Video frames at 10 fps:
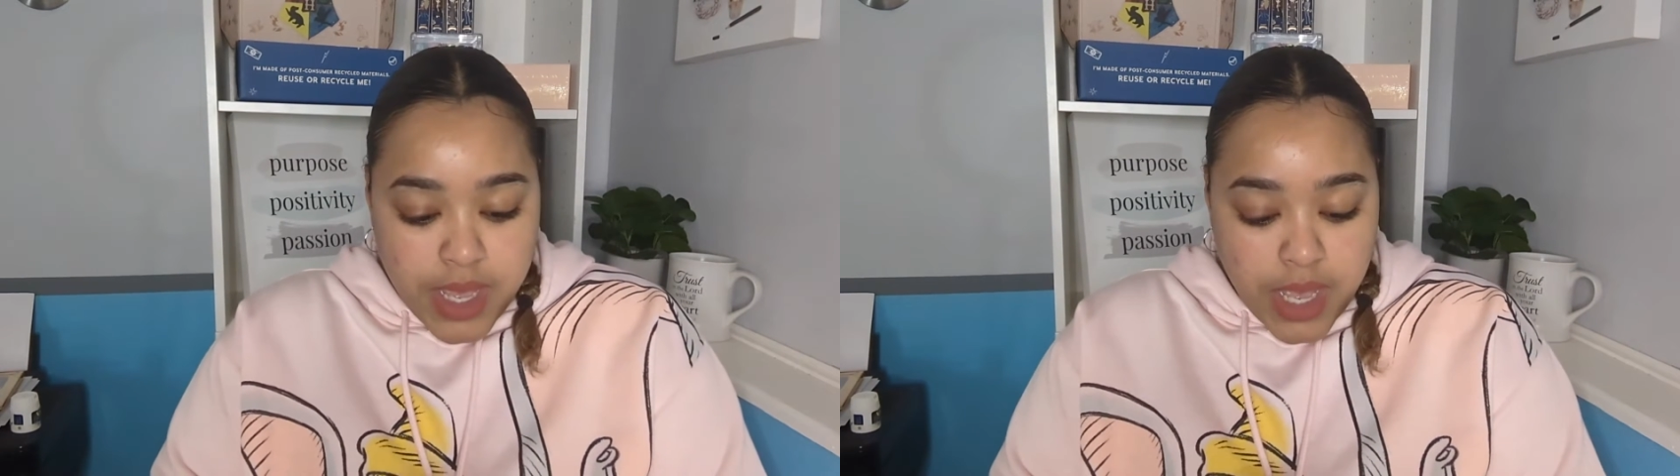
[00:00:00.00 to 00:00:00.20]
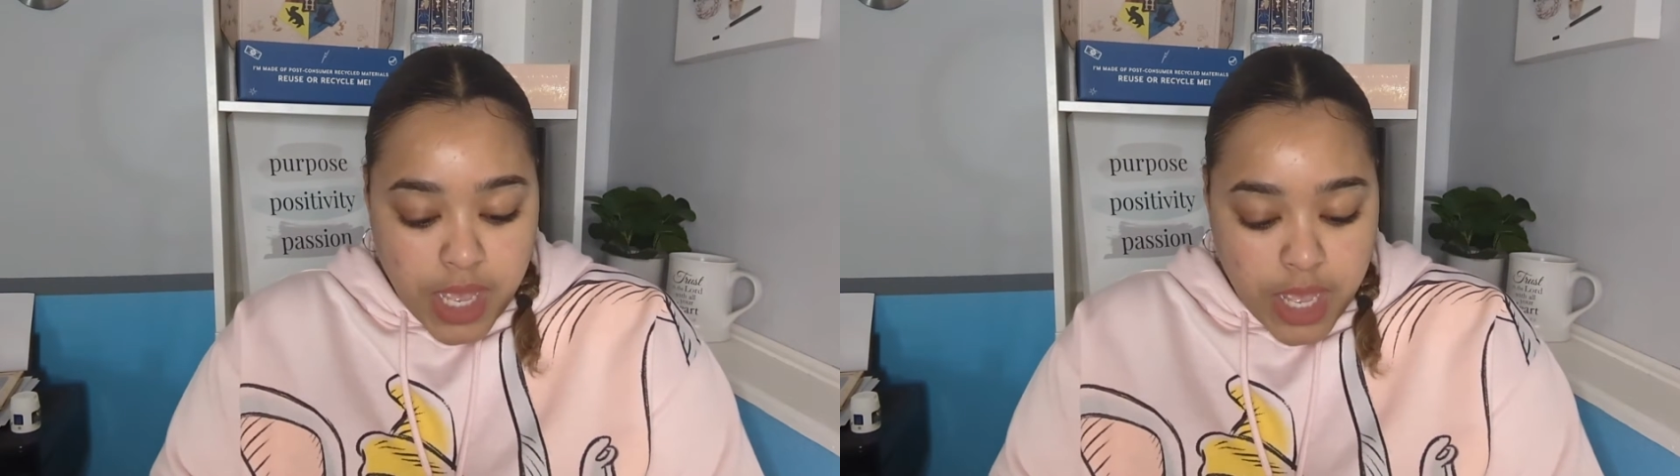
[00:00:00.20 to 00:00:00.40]

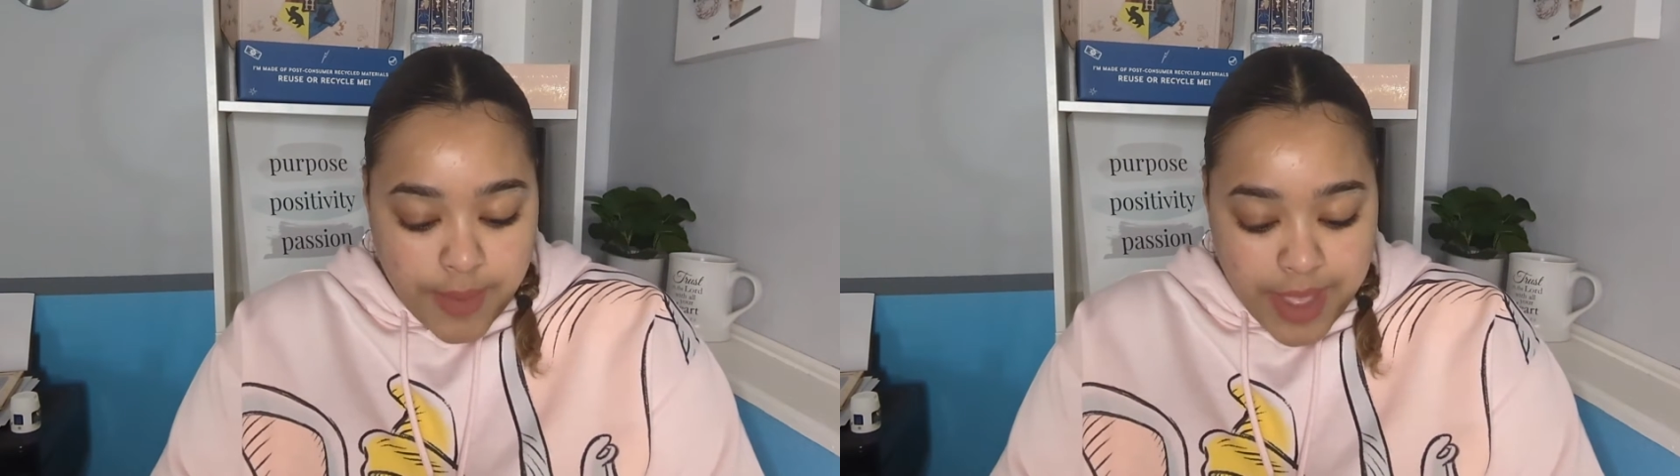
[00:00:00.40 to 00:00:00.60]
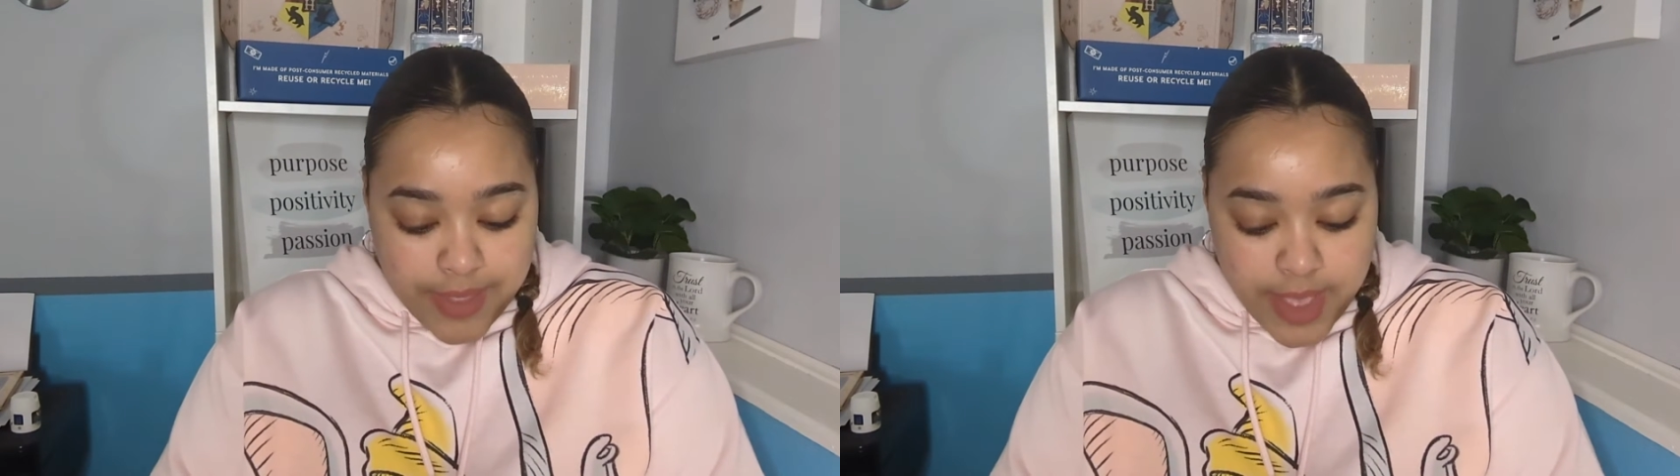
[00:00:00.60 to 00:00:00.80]

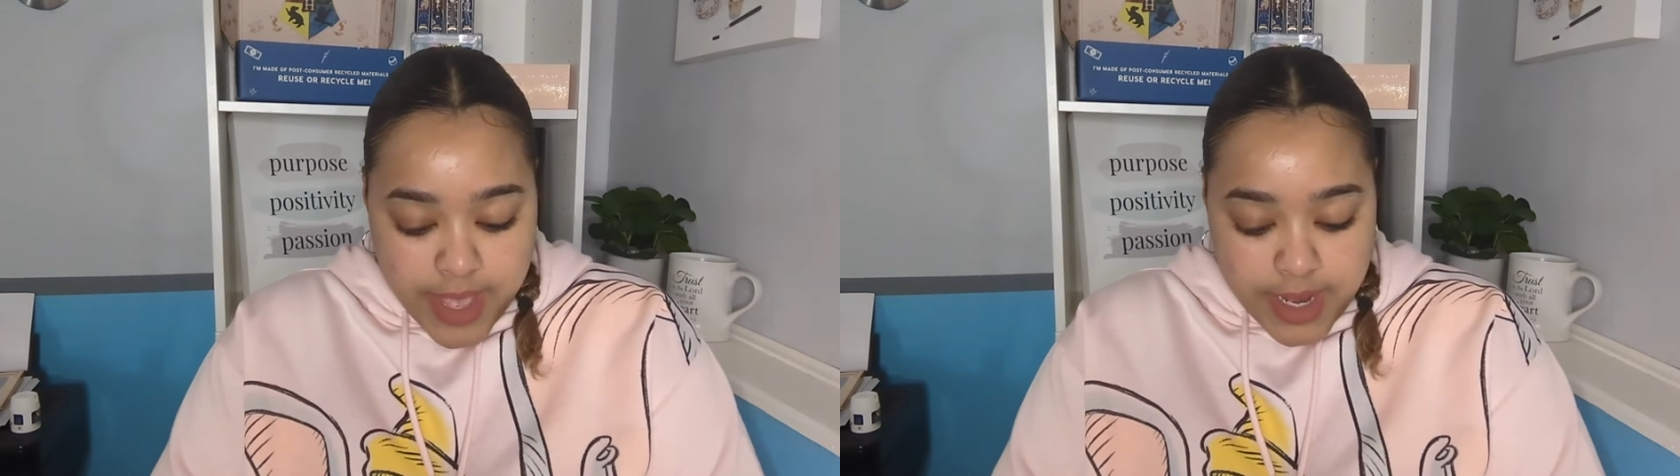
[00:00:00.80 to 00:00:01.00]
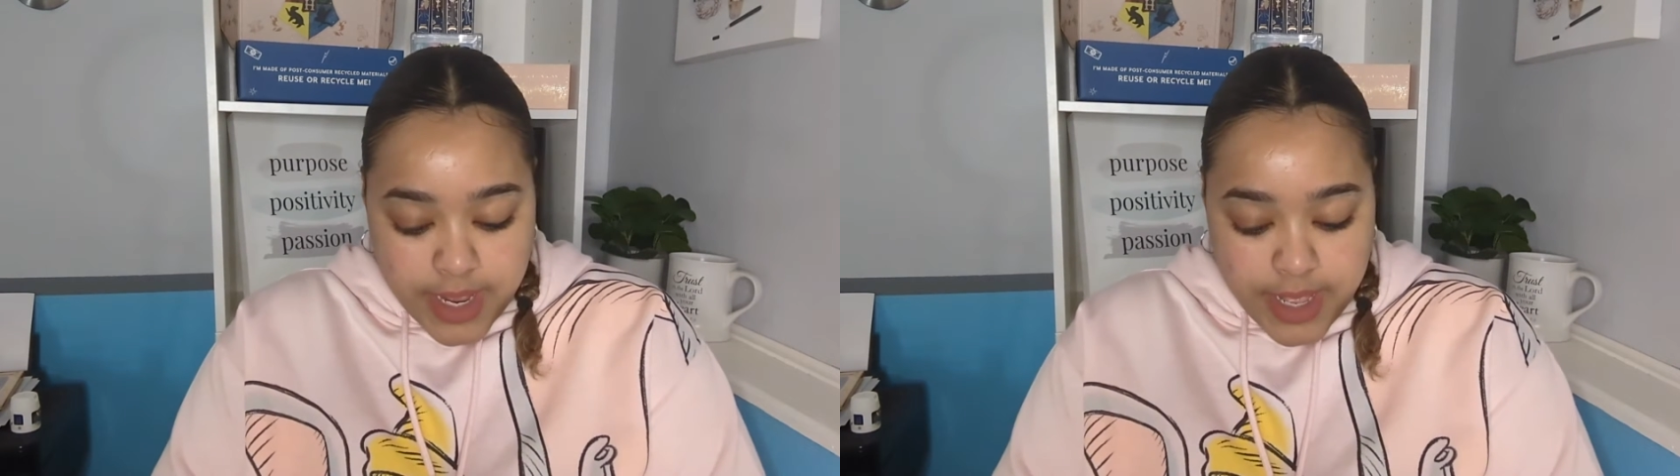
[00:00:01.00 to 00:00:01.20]
And
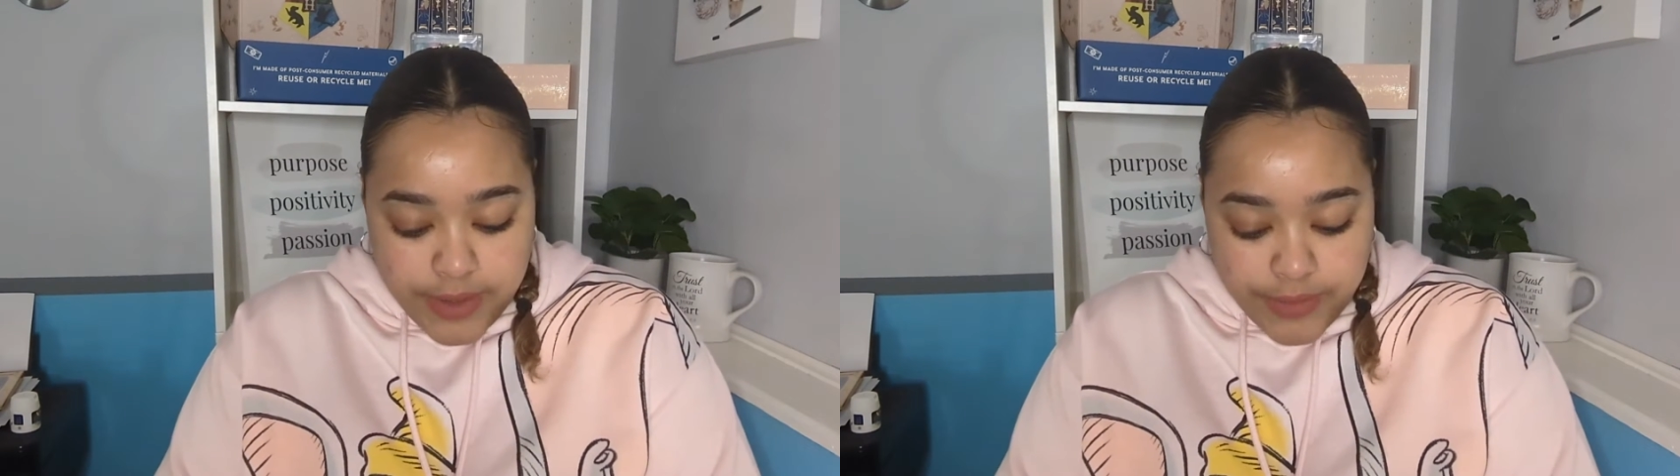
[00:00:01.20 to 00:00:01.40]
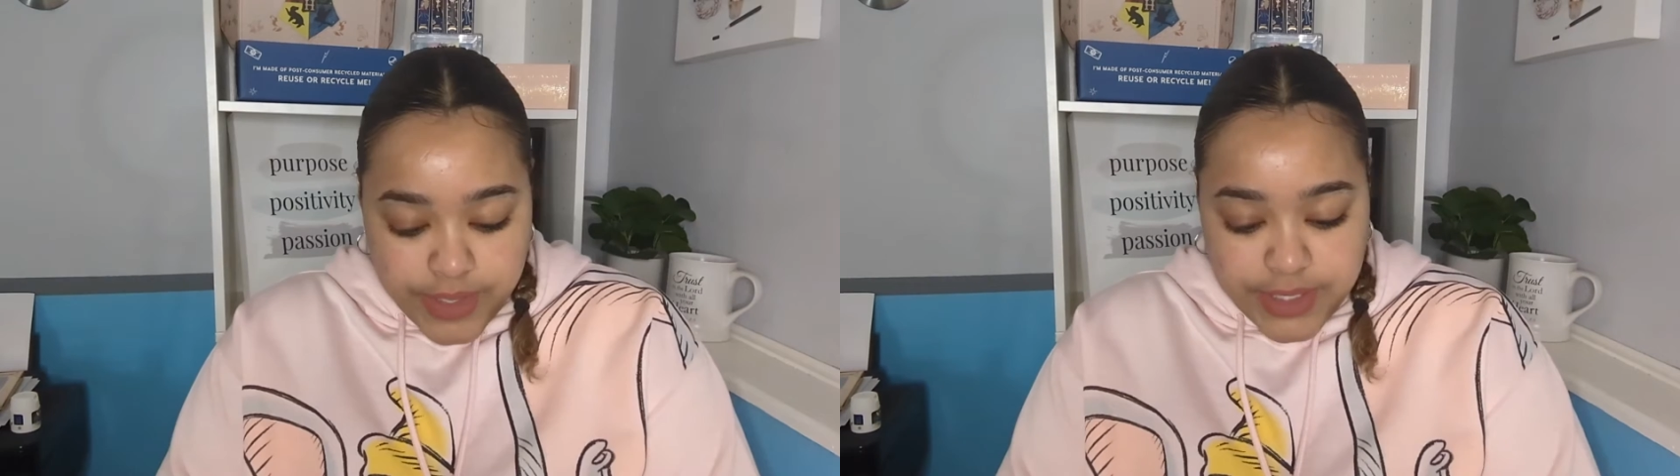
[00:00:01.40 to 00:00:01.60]
then
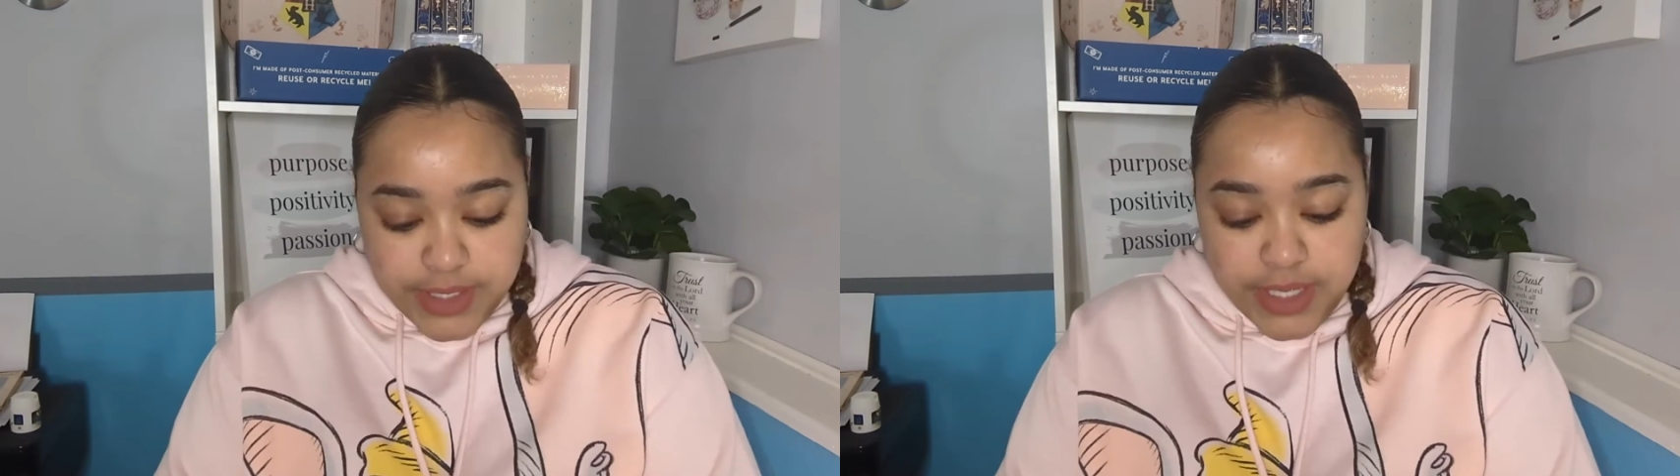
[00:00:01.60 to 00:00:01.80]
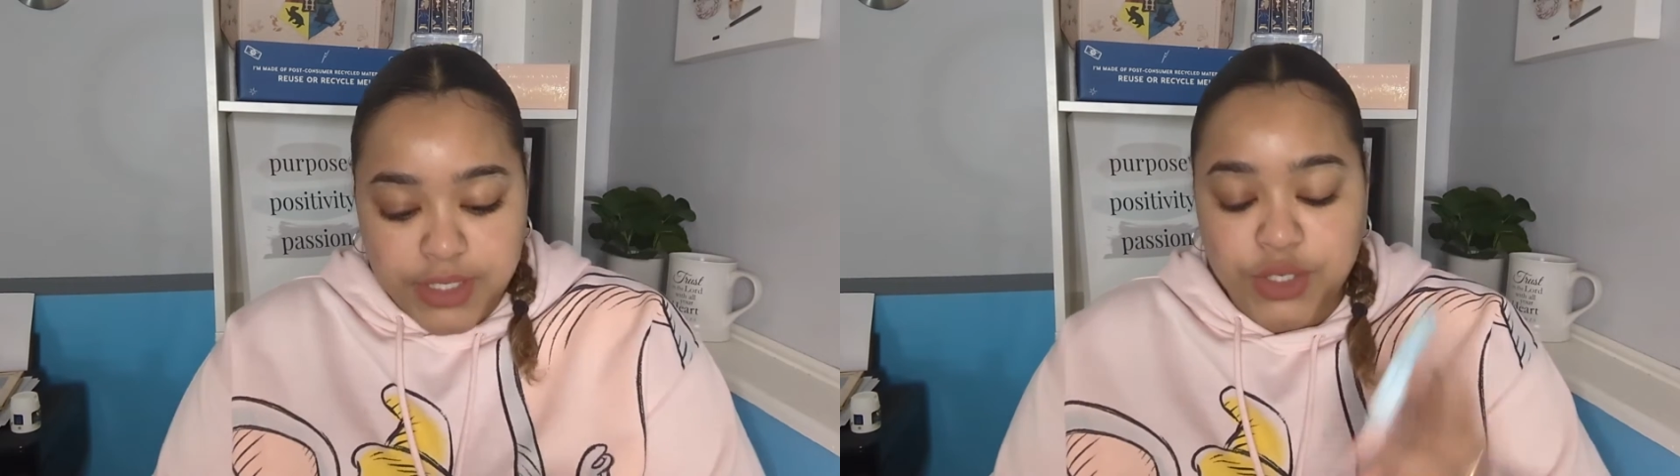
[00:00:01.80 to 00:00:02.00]
this is the